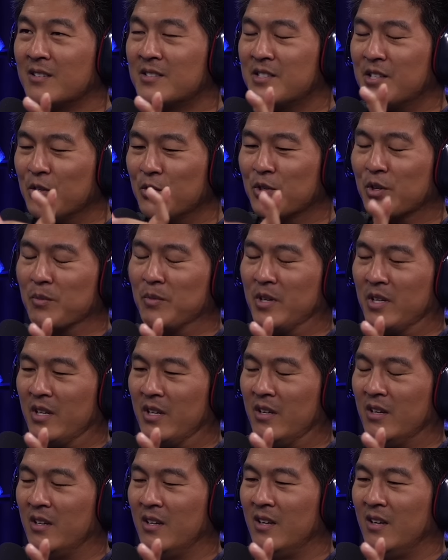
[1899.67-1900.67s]
Steal your money.
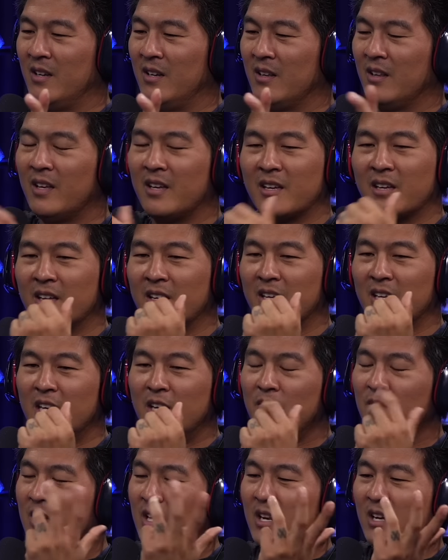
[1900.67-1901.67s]

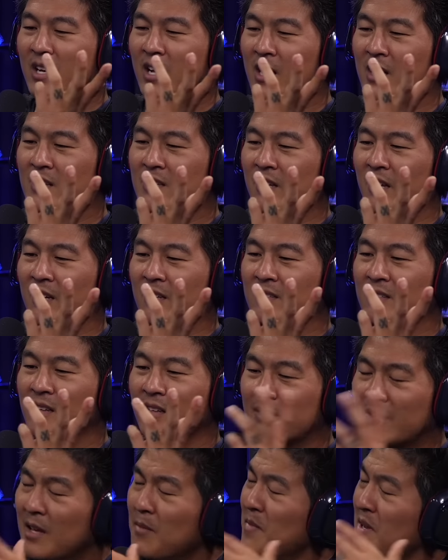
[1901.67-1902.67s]
Even out of context,
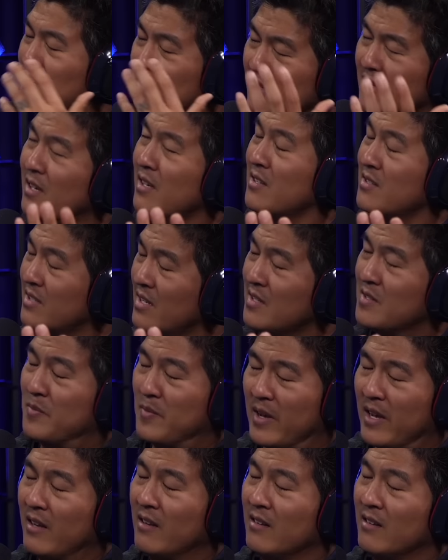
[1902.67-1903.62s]
that makes a lot of sense, Matt.